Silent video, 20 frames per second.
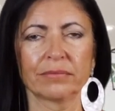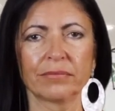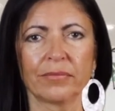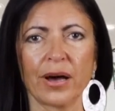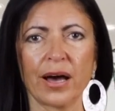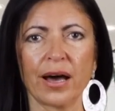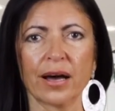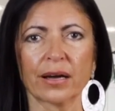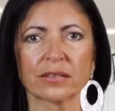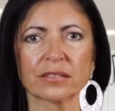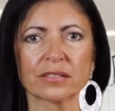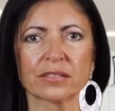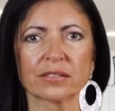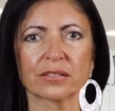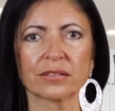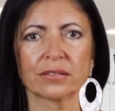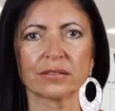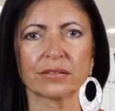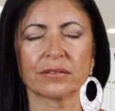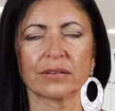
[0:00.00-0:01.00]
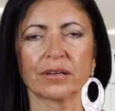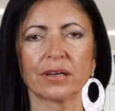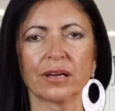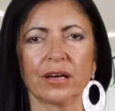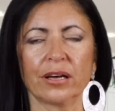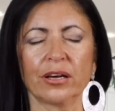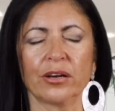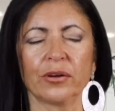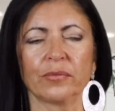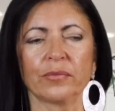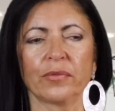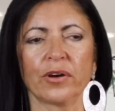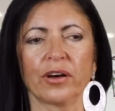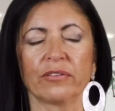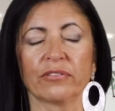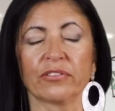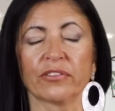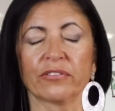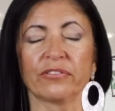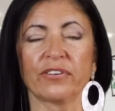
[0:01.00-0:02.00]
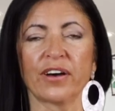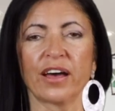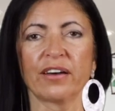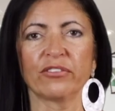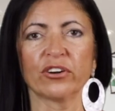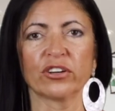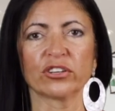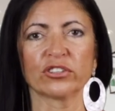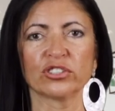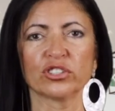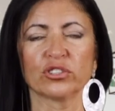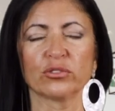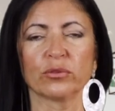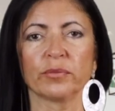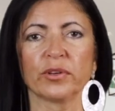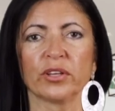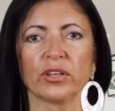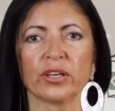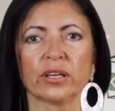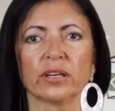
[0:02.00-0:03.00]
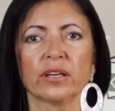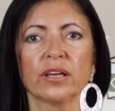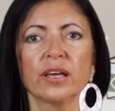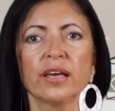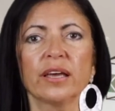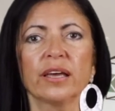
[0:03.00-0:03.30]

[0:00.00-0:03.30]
box, of the 500 to $1 million.